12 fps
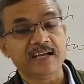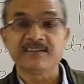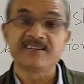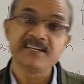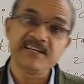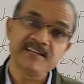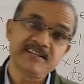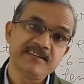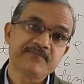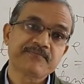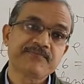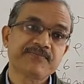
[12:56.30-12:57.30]
and read
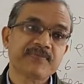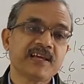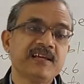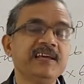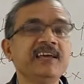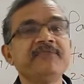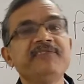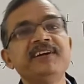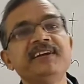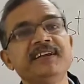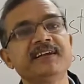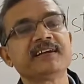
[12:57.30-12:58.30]
every
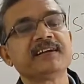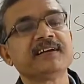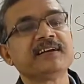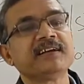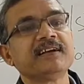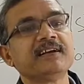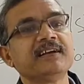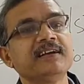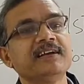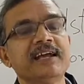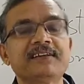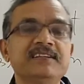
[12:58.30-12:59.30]
day
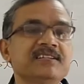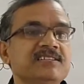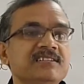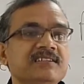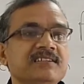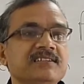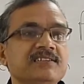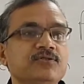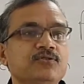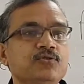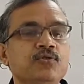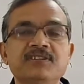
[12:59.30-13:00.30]
at least
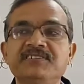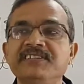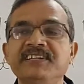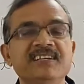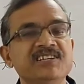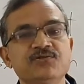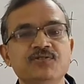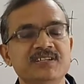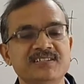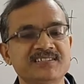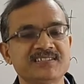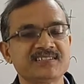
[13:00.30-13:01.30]
2 or 3 English
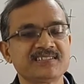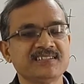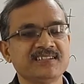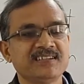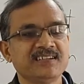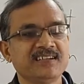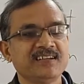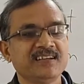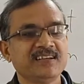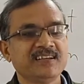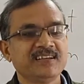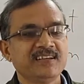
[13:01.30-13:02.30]
words.
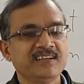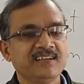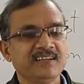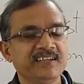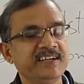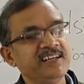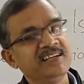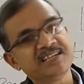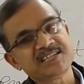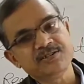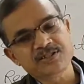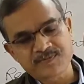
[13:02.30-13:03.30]
Read
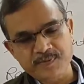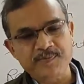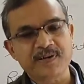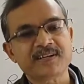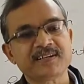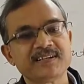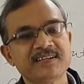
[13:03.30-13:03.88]
English newspaper,